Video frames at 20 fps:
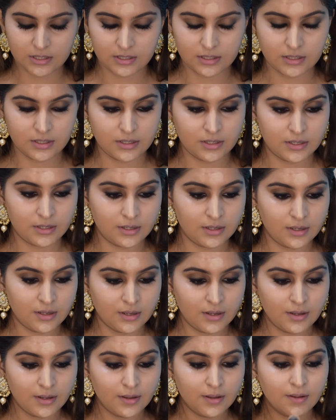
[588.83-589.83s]

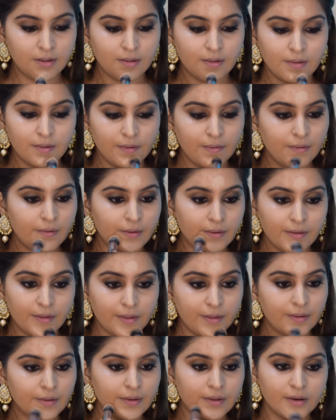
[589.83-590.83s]

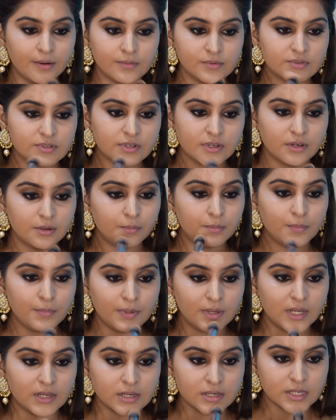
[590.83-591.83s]
I'm just going to
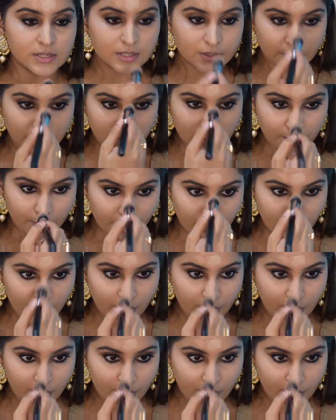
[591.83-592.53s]
blend it with a